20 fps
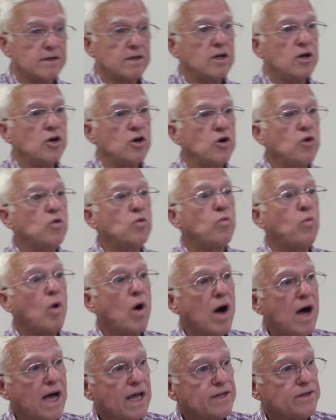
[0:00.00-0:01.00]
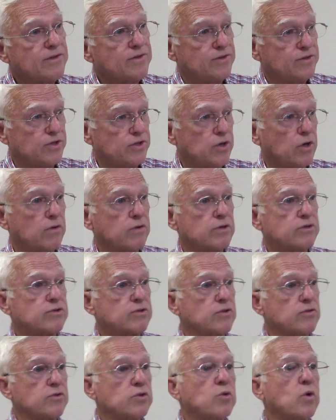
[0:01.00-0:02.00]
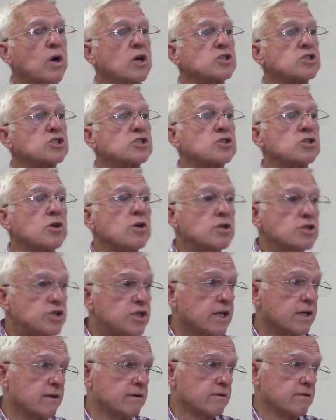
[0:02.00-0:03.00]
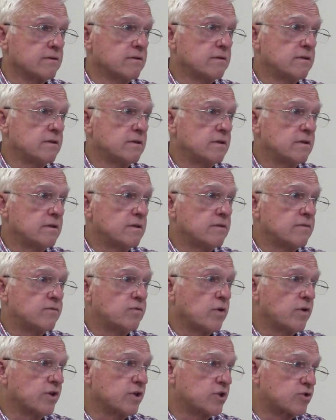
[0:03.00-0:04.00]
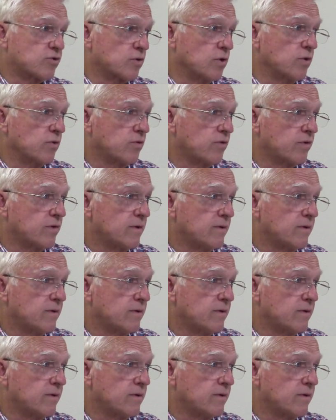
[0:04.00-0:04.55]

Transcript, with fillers: who want to know the truth, who are searching for the truth.